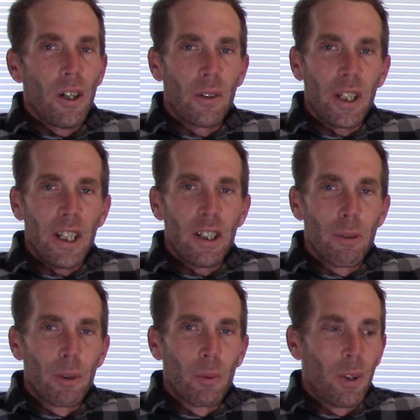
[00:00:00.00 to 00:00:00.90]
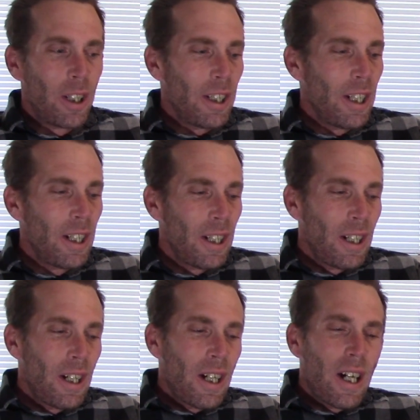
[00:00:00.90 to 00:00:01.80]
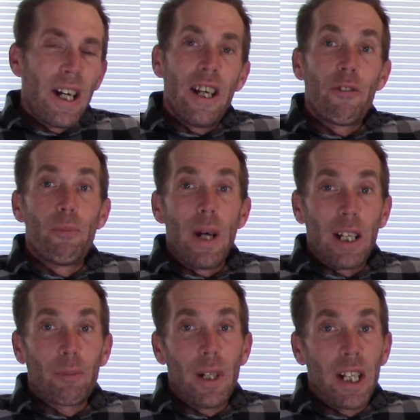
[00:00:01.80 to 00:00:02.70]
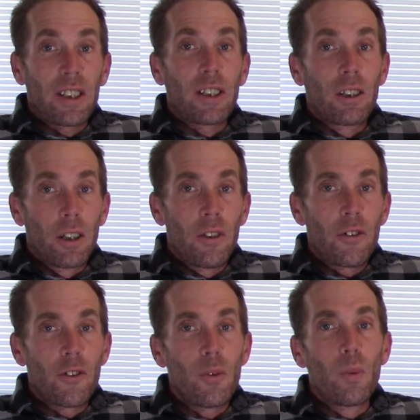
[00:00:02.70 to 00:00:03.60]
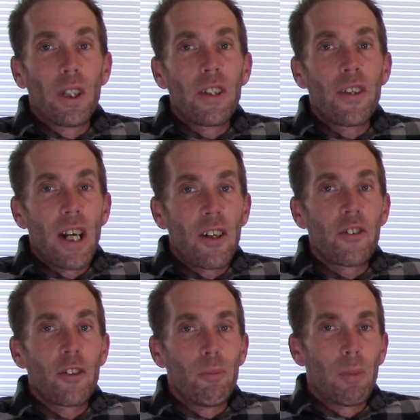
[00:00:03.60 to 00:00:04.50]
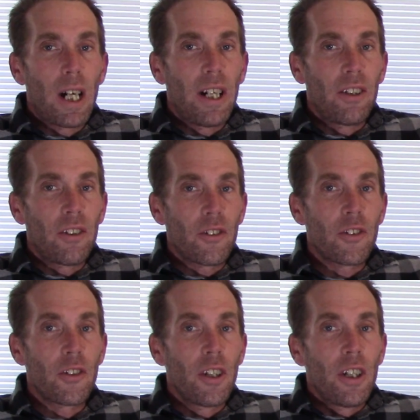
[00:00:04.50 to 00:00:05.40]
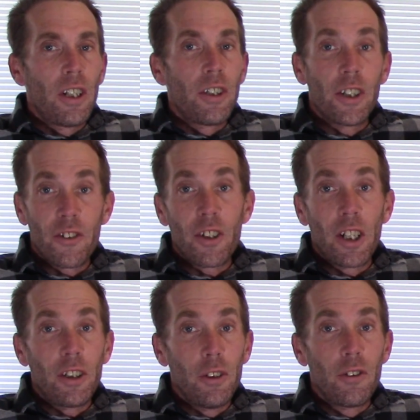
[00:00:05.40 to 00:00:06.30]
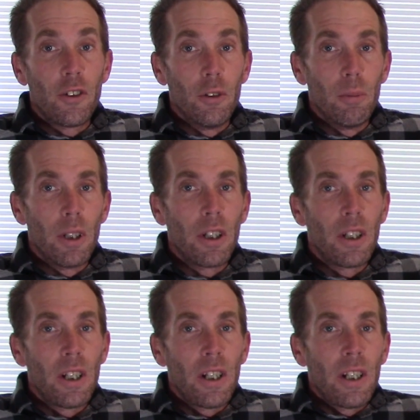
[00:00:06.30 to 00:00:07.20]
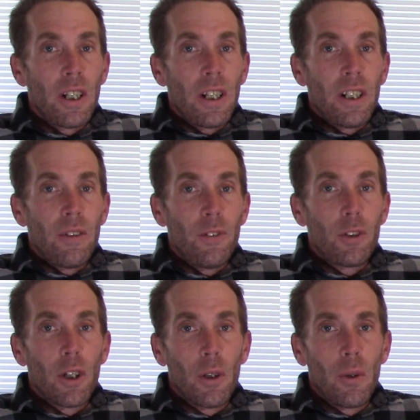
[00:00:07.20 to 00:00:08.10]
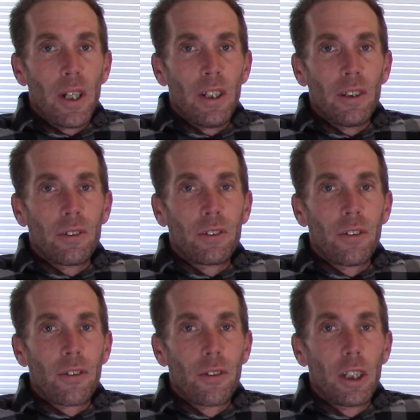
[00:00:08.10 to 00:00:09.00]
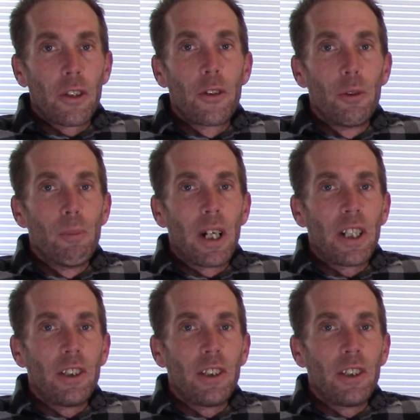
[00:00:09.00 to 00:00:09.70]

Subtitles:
Okay, number one, I have backpacked close to 1,000 miles just on YouTube. If you go and look through my